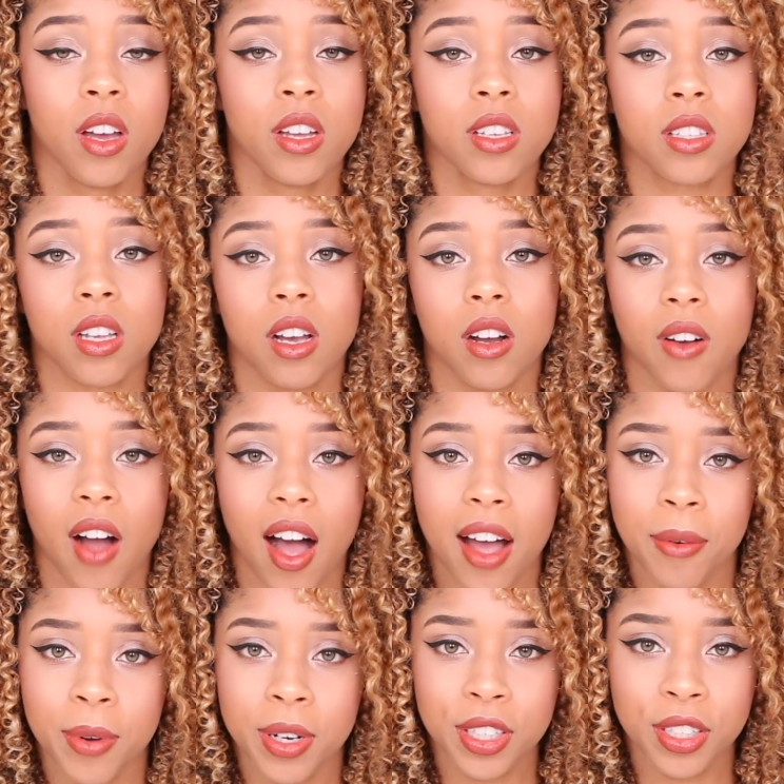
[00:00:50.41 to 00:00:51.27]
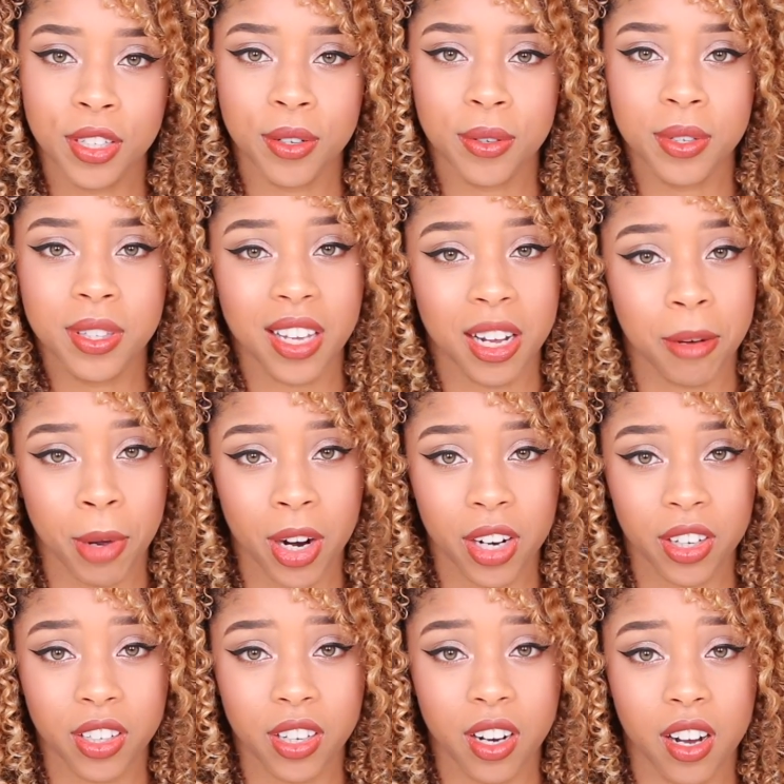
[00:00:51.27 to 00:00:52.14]
So I went to Santa
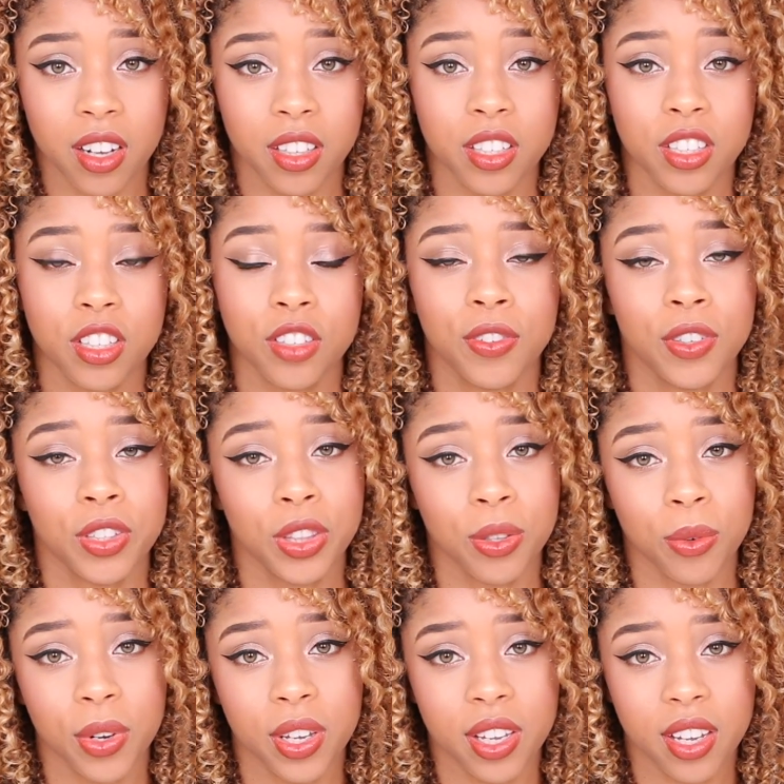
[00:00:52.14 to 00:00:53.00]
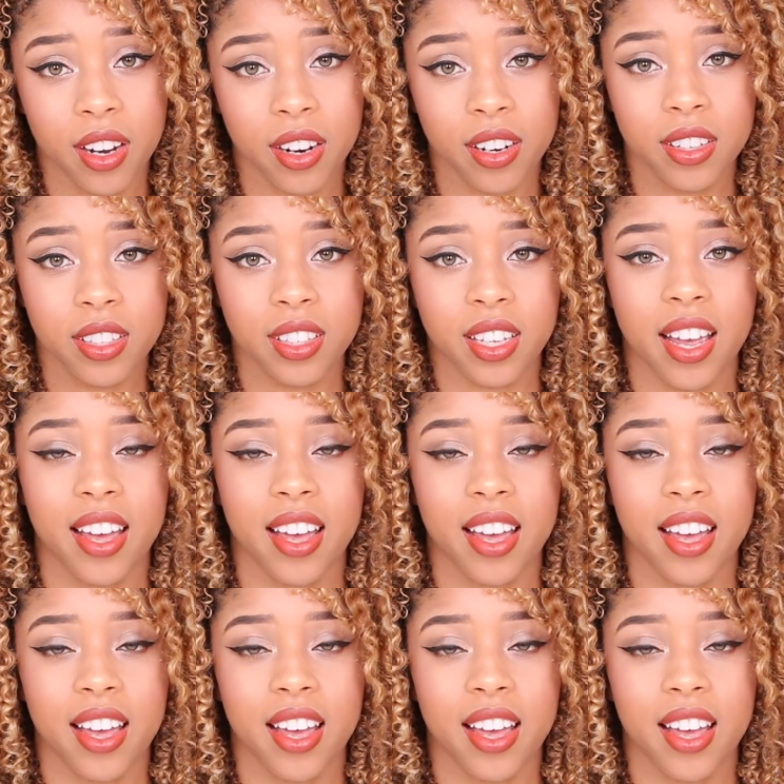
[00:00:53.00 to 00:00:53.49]
Monica College for 3 years,